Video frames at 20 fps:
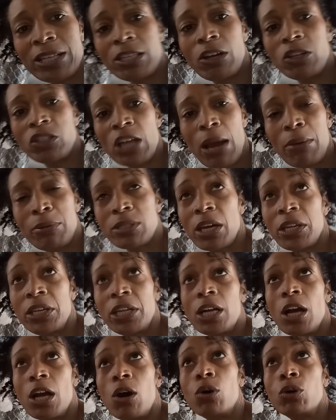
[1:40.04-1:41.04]
I told you I was
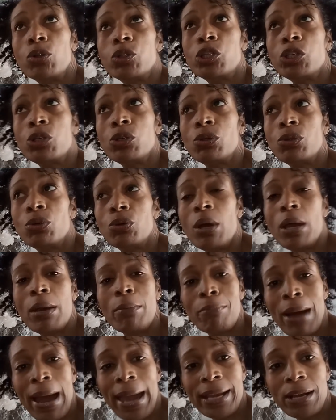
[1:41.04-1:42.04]
gonna go to
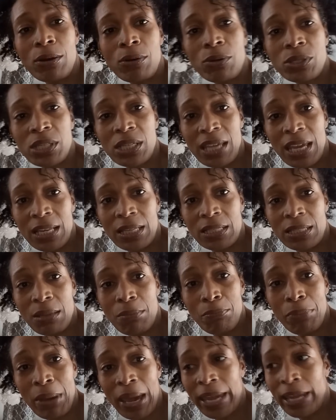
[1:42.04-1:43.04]
Michael's to get
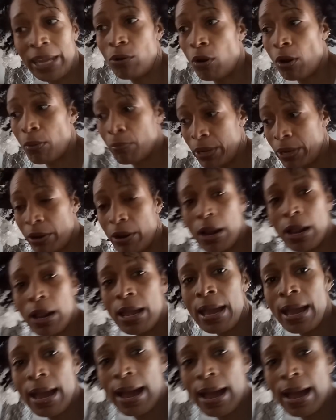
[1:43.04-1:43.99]
some paint or a mirror.